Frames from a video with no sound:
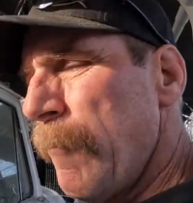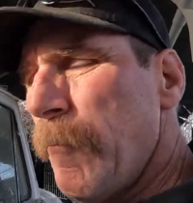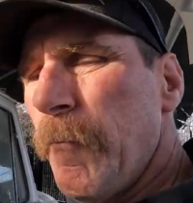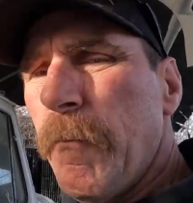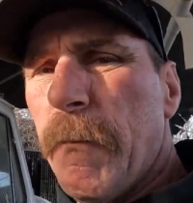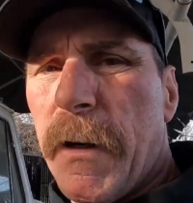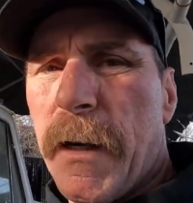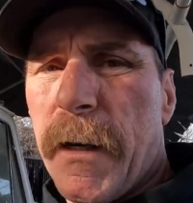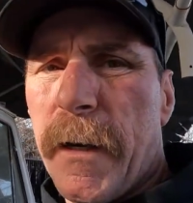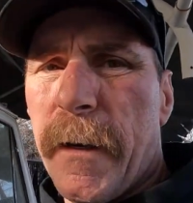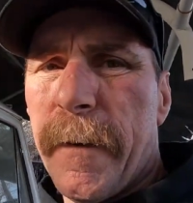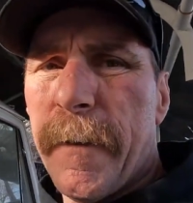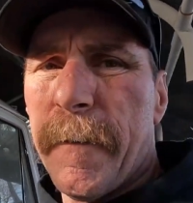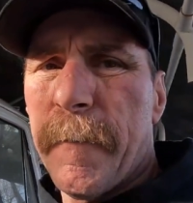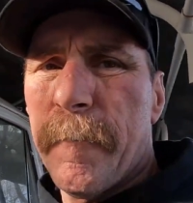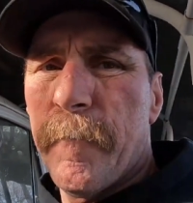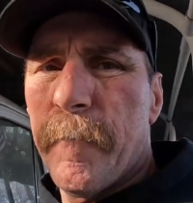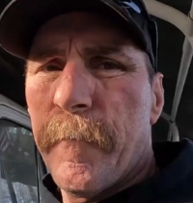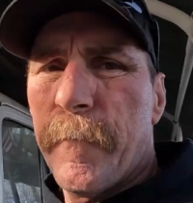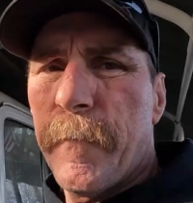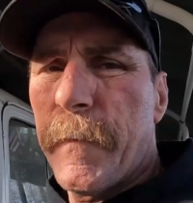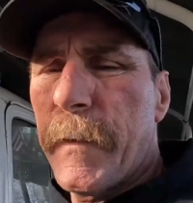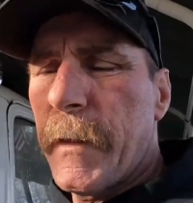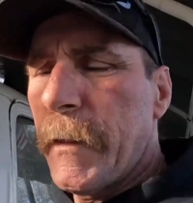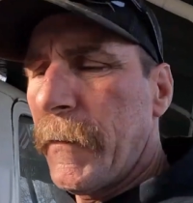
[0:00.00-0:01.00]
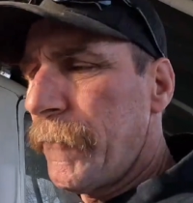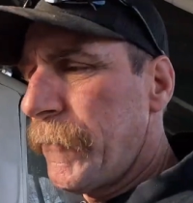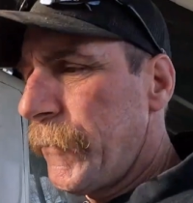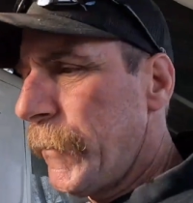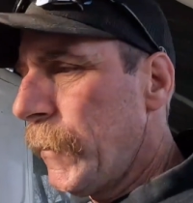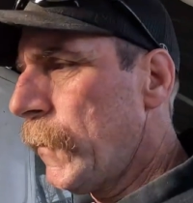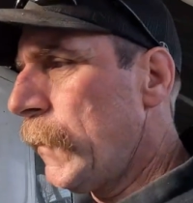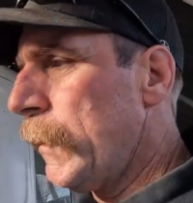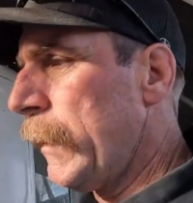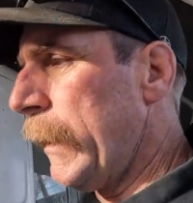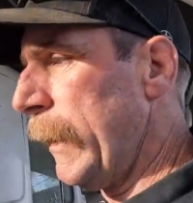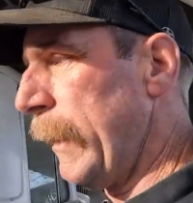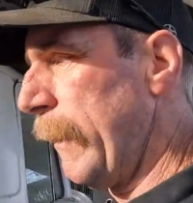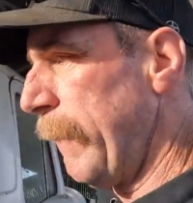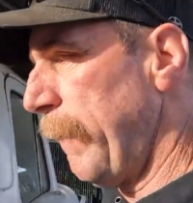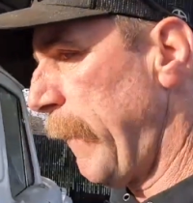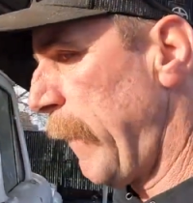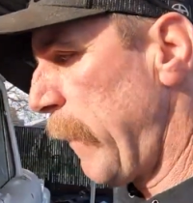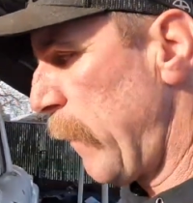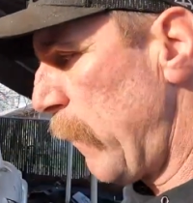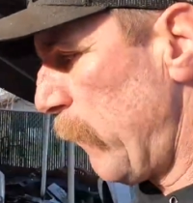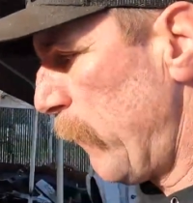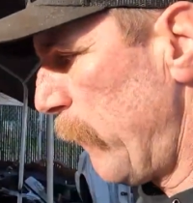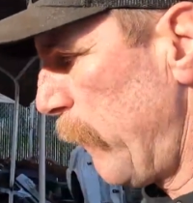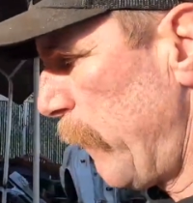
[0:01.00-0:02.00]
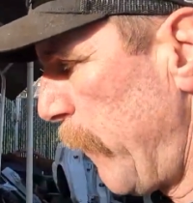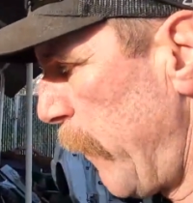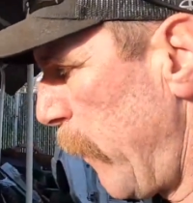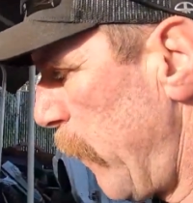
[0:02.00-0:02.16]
my fuel line. That'll